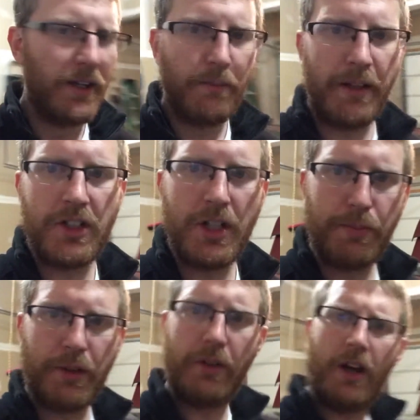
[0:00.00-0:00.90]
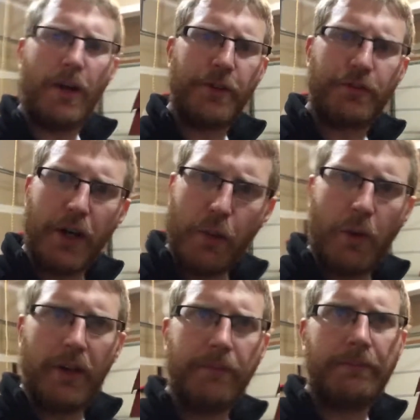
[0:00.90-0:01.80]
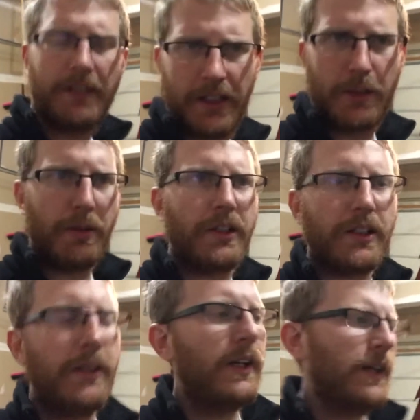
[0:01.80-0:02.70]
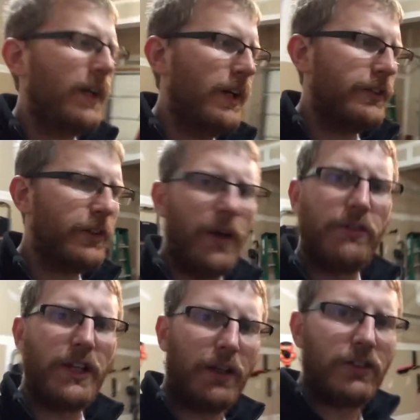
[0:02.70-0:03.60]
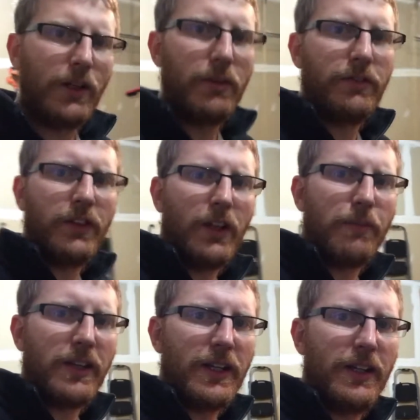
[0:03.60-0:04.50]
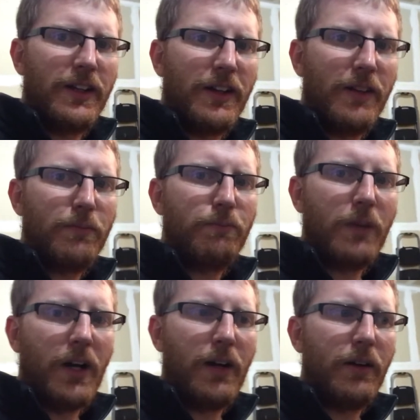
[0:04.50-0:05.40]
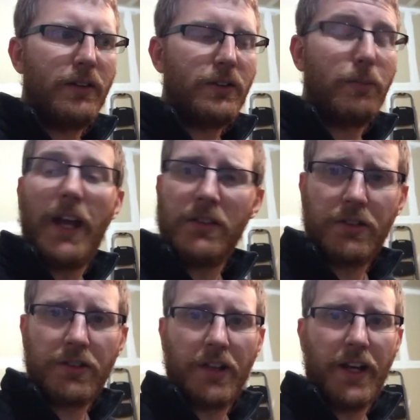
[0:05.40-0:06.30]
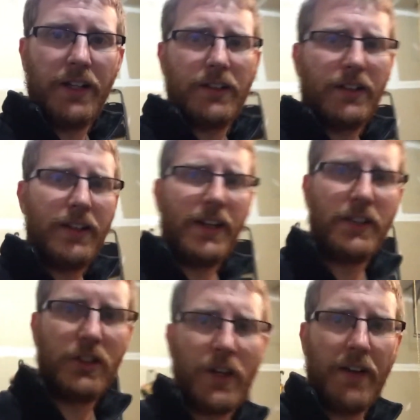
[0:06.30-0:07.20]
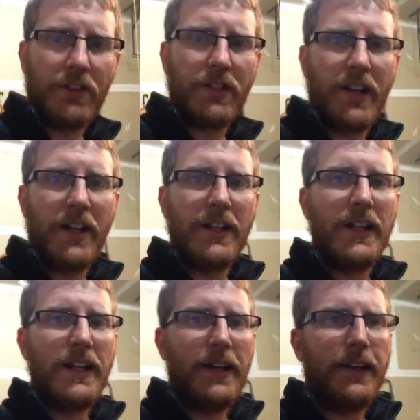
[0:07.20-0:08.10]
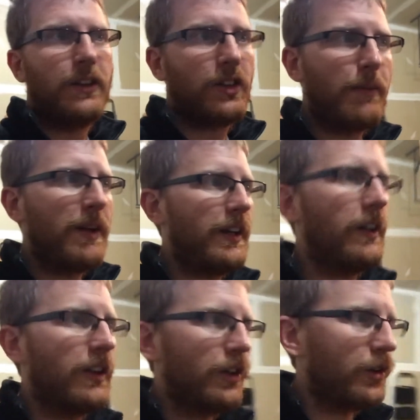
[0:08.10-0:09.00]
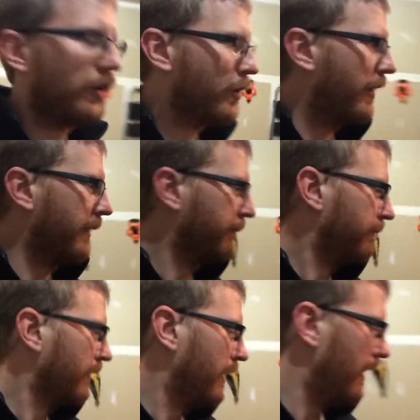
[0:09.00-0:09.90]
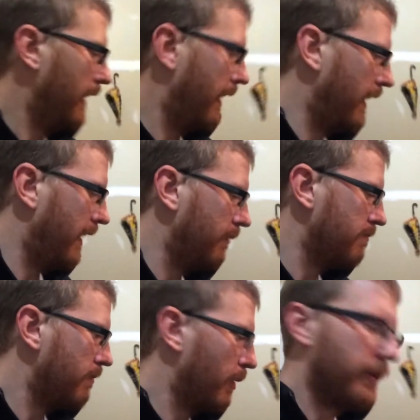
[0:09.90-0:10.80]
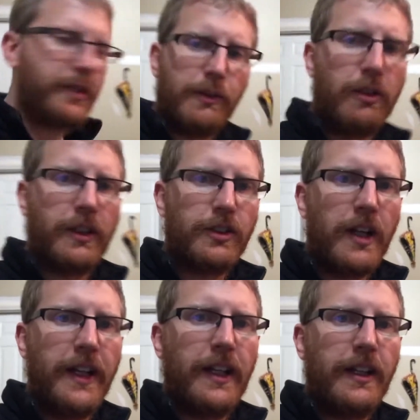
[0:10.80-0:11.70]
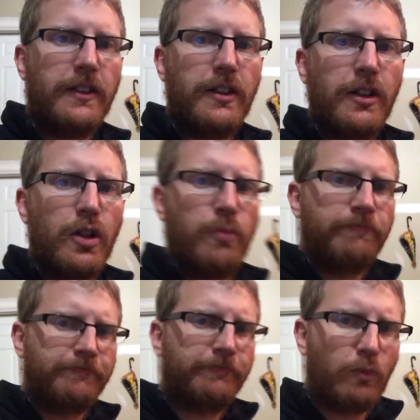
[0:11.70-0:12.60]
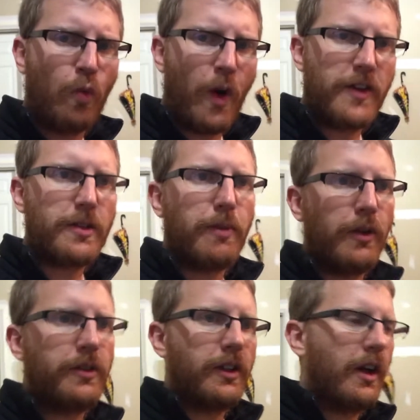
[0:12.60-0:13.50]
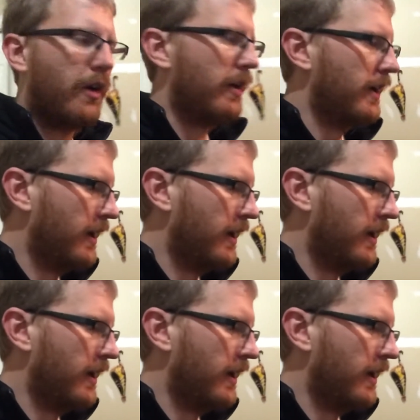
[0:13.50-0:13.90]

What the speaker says: My cheap little Harbor Freight one kicked the bucket. So I was actually able to fill up the passenger side and not the driver side. So that made it a little annoying. But we'll see. We're going to try and get it to where it's supposed to go.